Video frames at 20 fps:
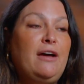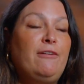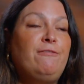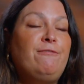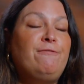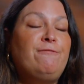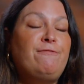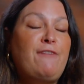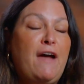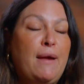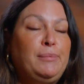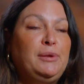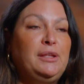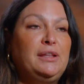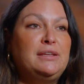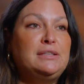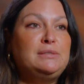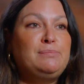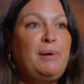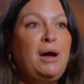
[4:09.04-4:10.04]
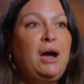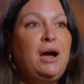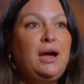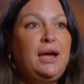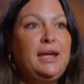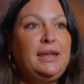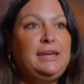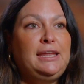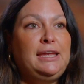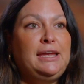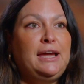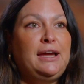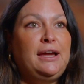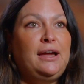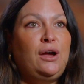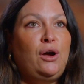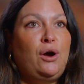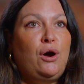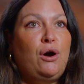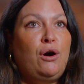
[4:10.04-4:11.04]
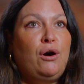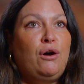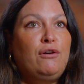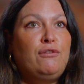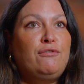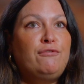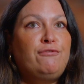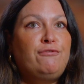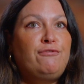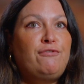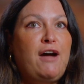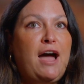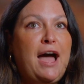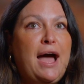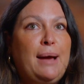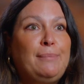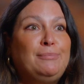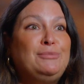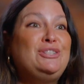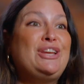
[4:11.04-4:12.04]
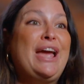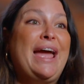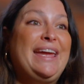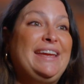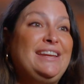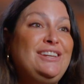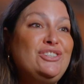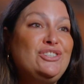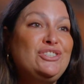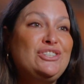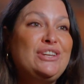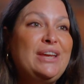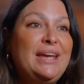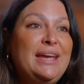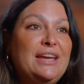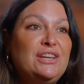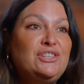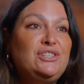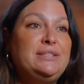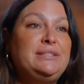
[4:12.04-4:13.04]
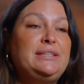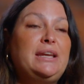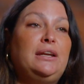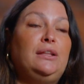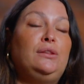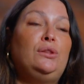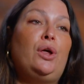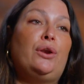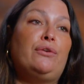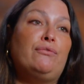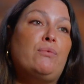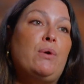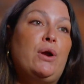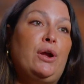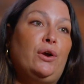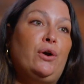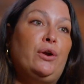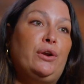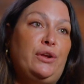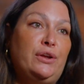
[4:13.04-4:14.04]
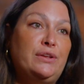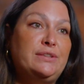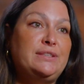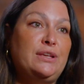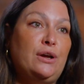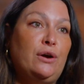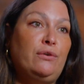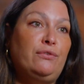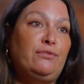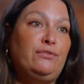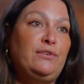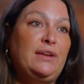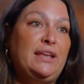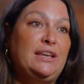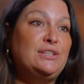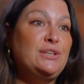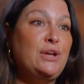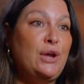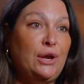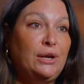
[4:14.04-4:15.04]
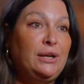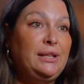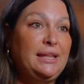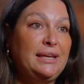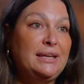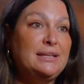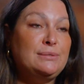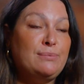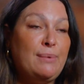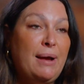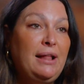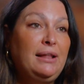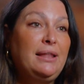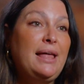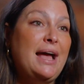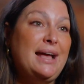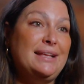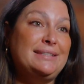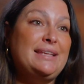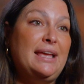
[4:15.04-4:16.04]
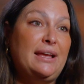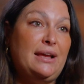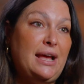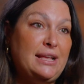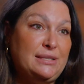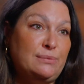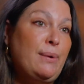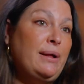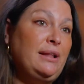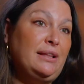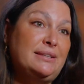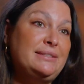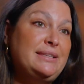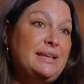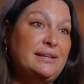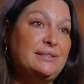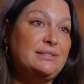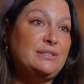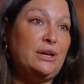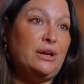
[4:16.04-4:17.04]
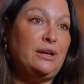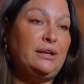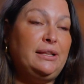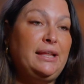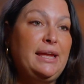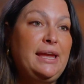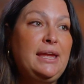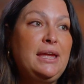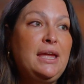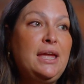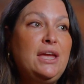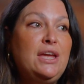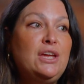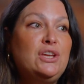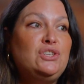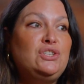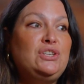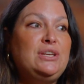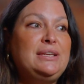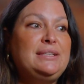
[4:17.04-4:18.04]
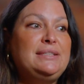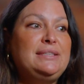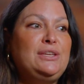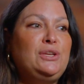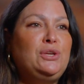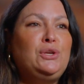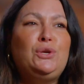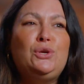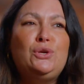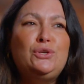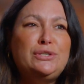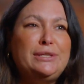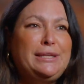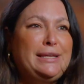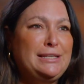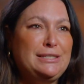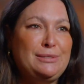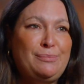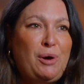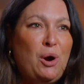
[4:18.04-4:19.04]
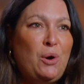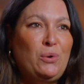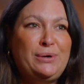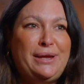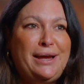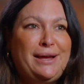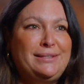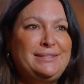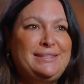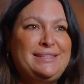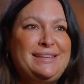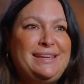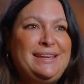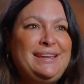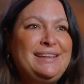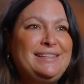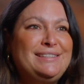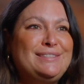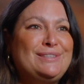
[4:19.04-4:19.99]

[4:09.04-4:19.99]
a fabulous pioneer of change. She's done a lot of work on herself internally as well as externally. She's hugely into pole dancing,